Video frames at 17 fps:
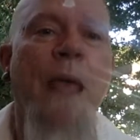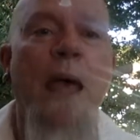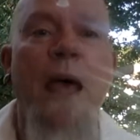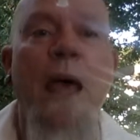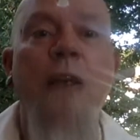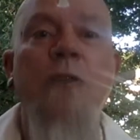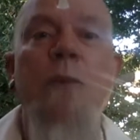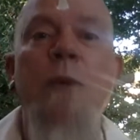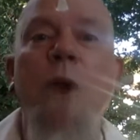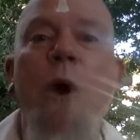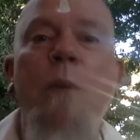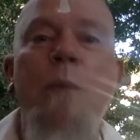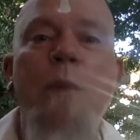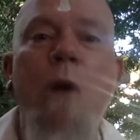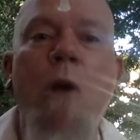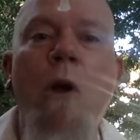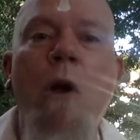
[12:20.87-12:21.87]
As we
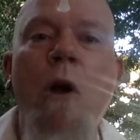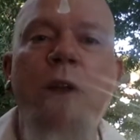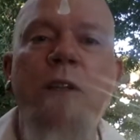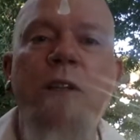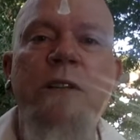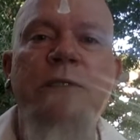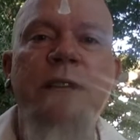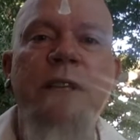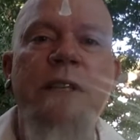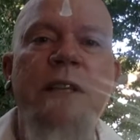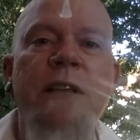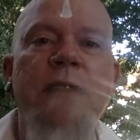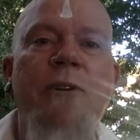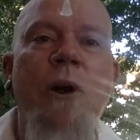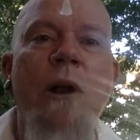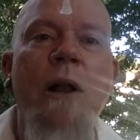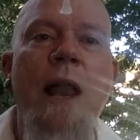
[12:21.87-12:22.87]
open our hearts to receive
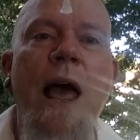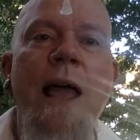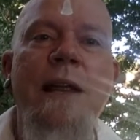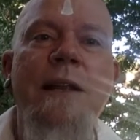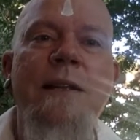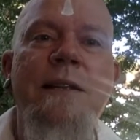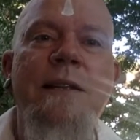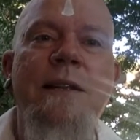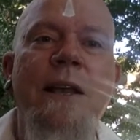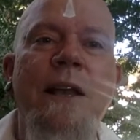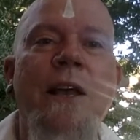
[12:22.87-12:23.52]
her light,